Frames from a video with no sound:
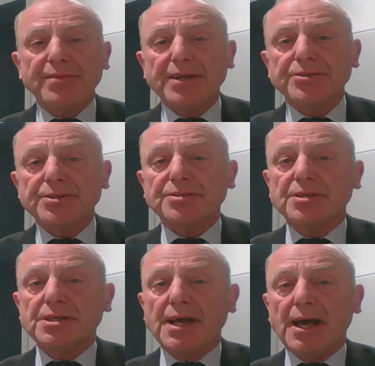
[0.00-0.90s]
and then
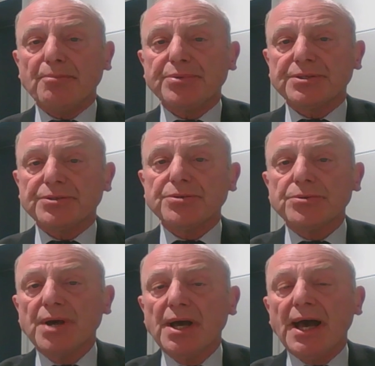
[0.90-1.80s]
just adapt
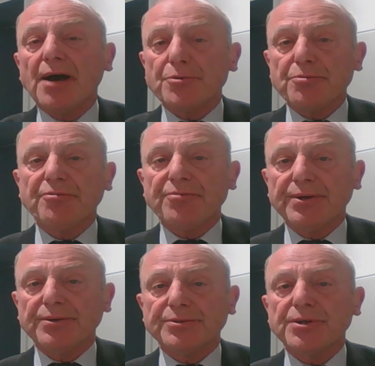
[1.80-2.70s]
to how you
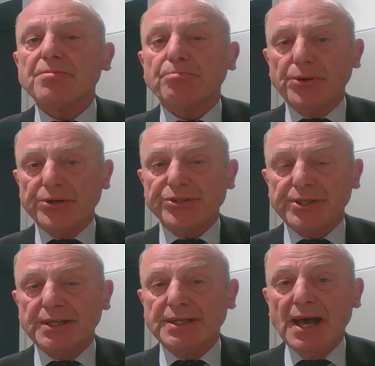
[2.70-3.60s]
feel. Don't push
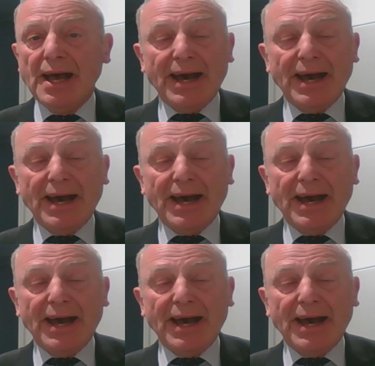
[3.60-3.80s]
it.